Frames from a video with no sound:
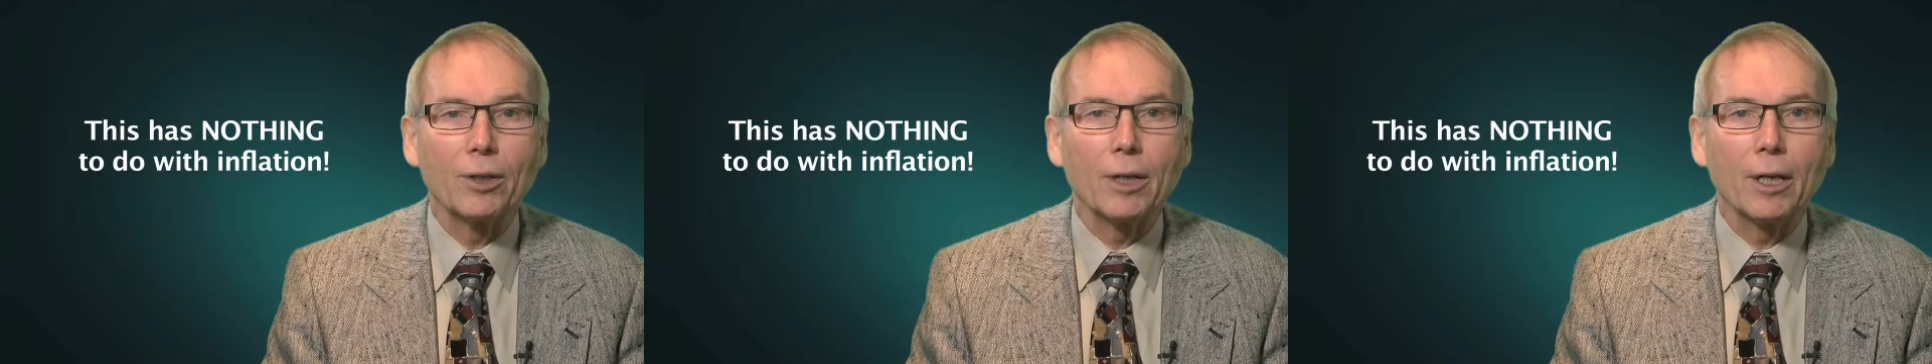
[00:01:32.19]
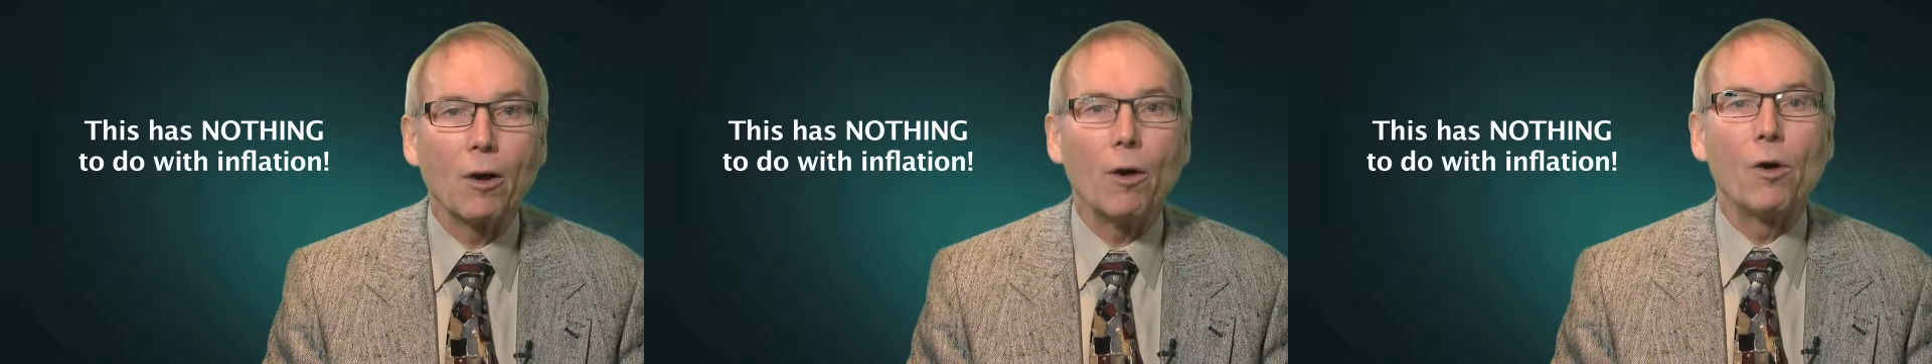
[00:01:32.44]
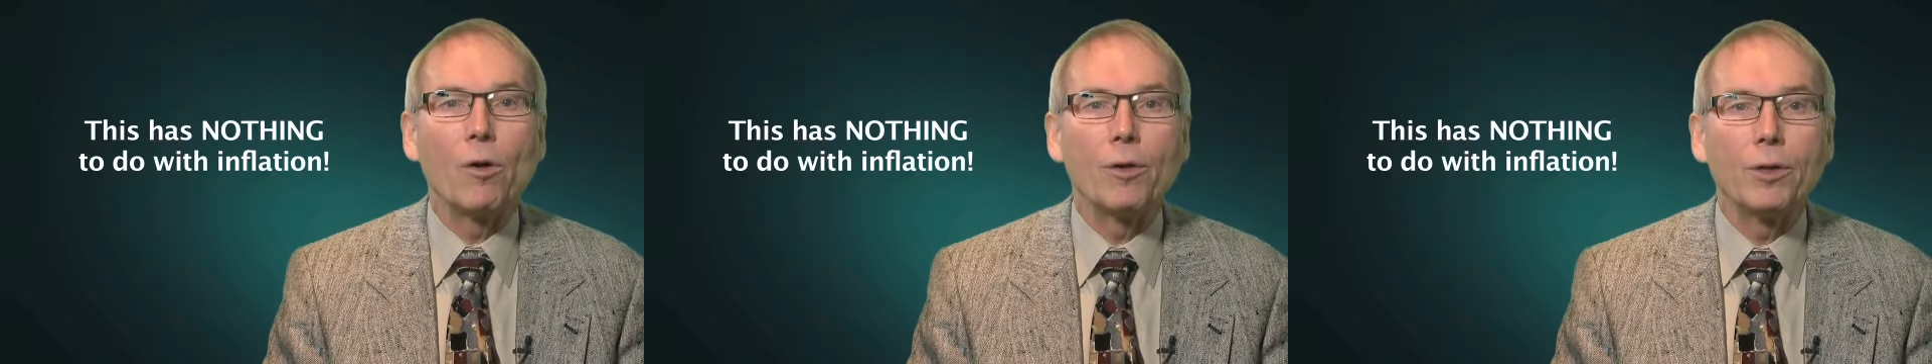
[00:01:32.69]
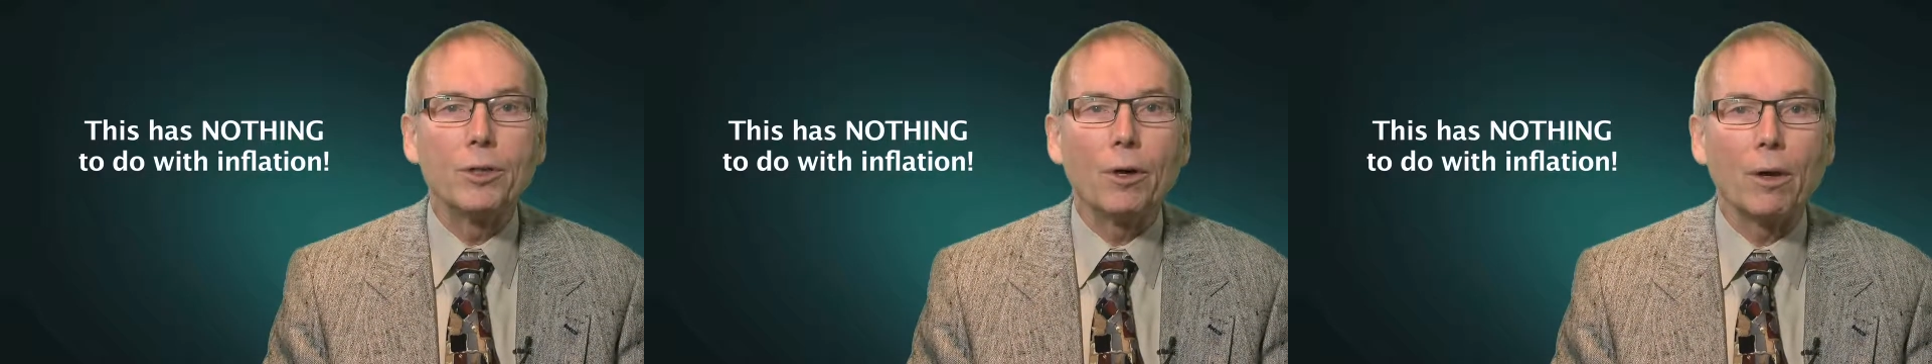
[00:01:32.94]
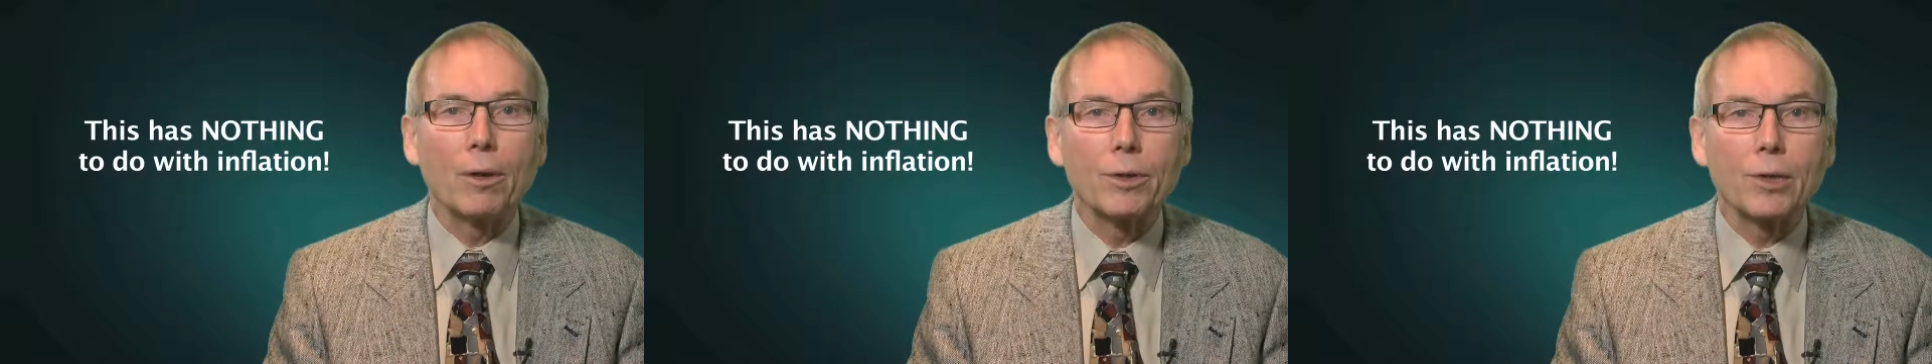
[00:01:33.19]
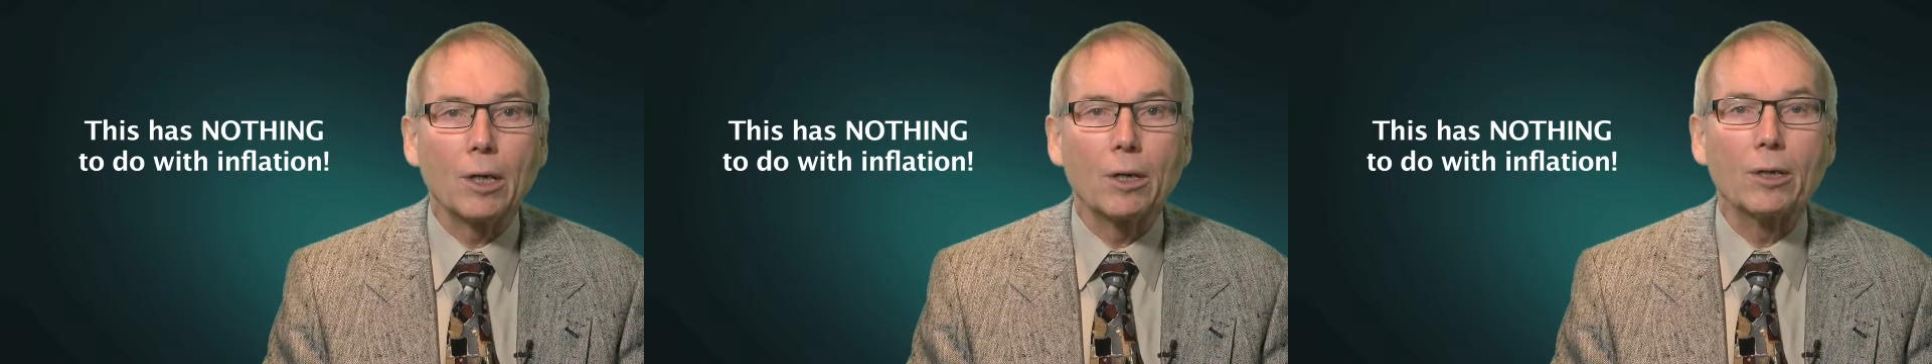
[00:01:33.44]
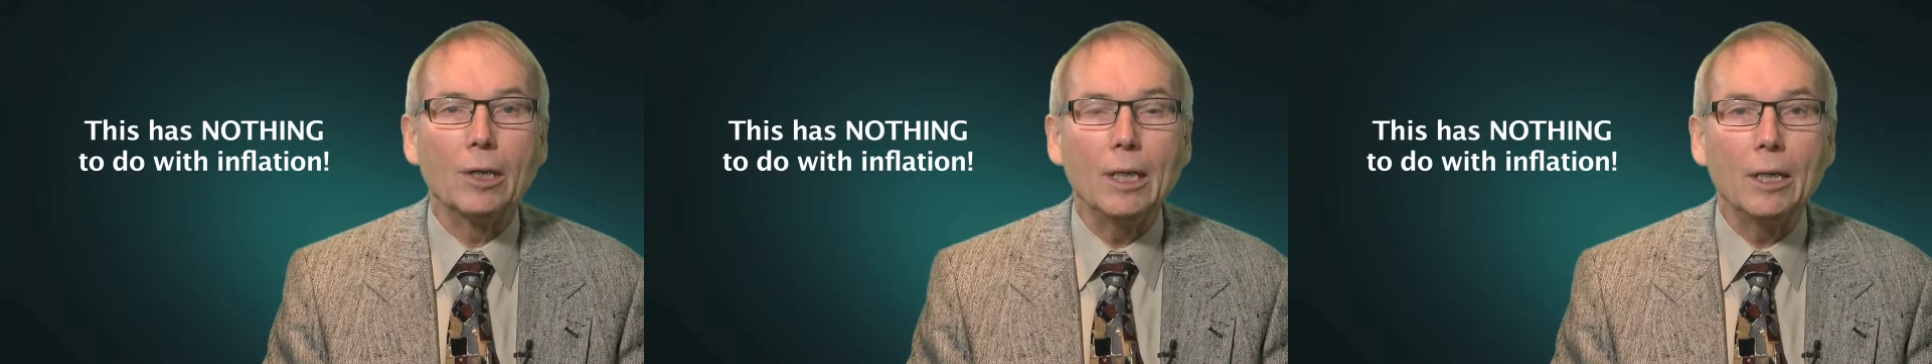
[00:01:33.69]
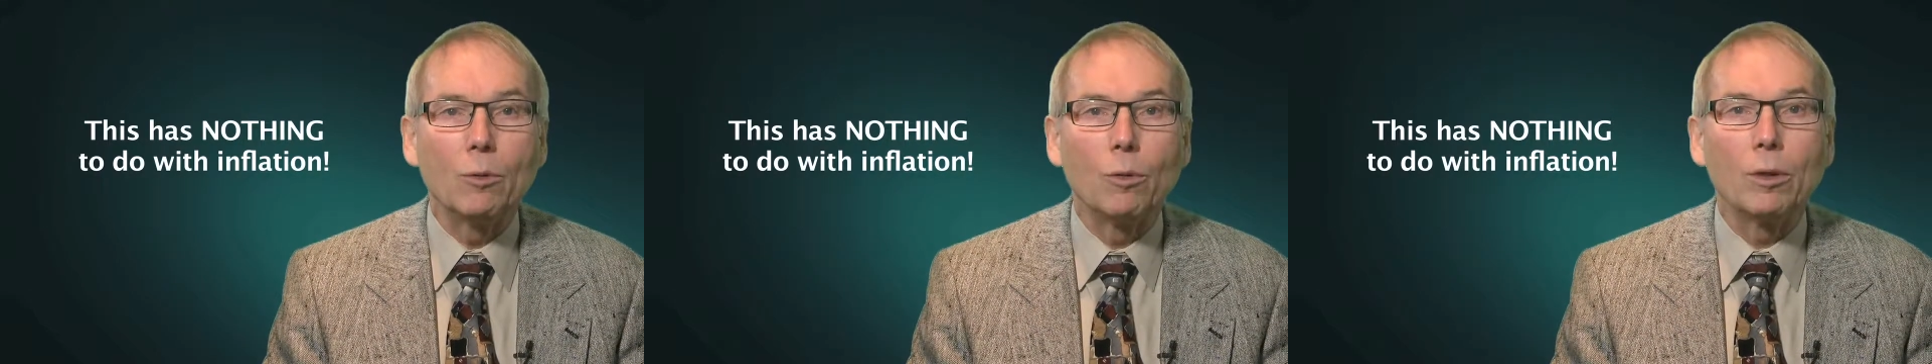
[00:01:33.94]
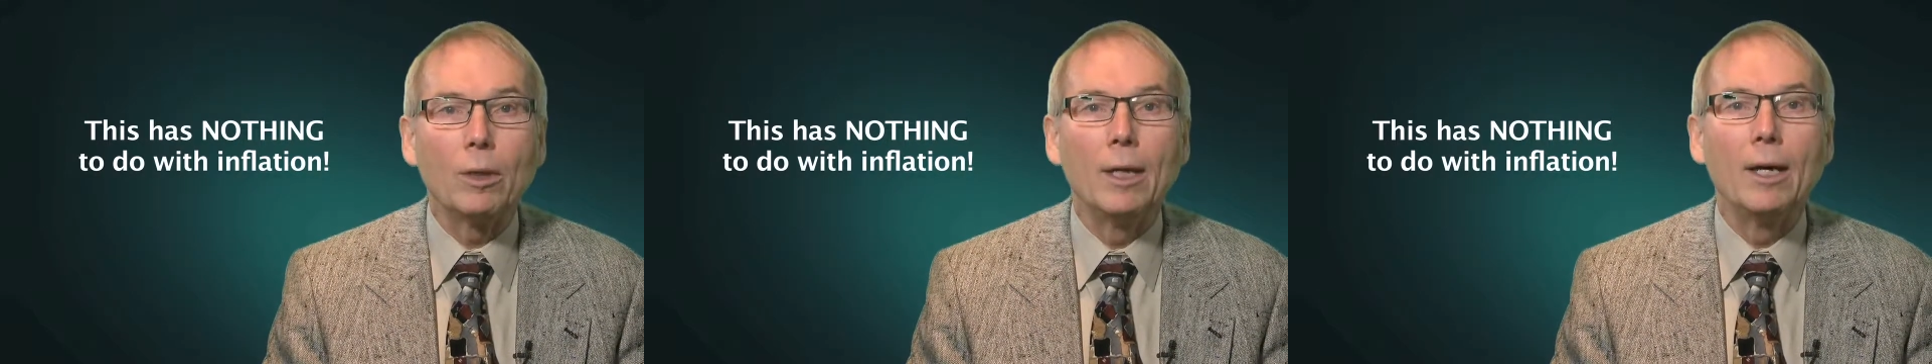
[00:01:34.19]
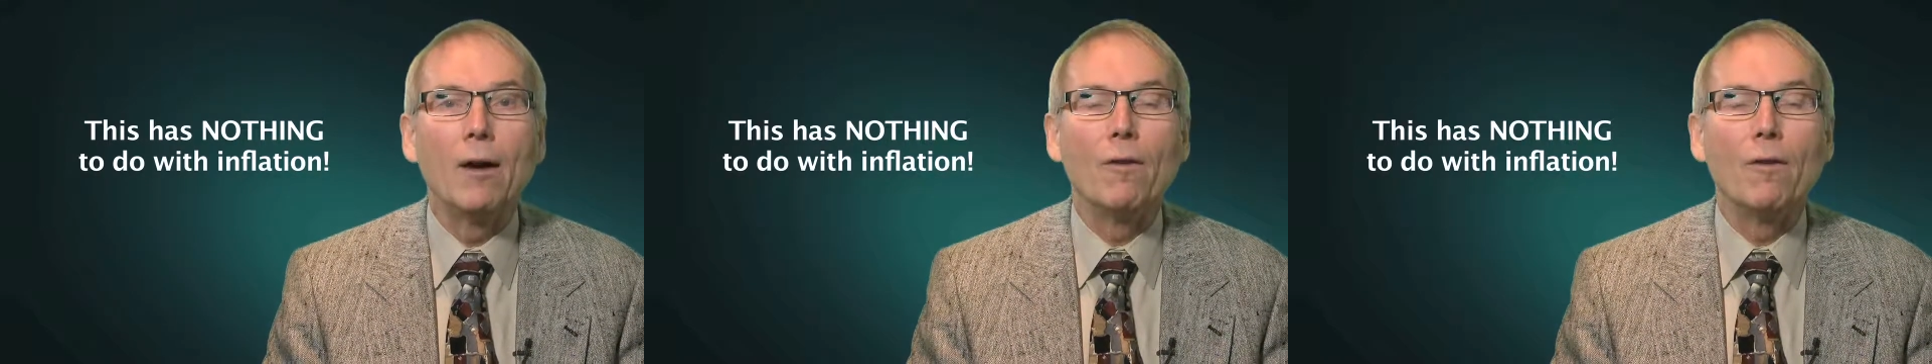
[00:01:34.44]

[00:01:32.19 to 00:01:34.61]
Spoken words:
Okay, all the dollars are an equal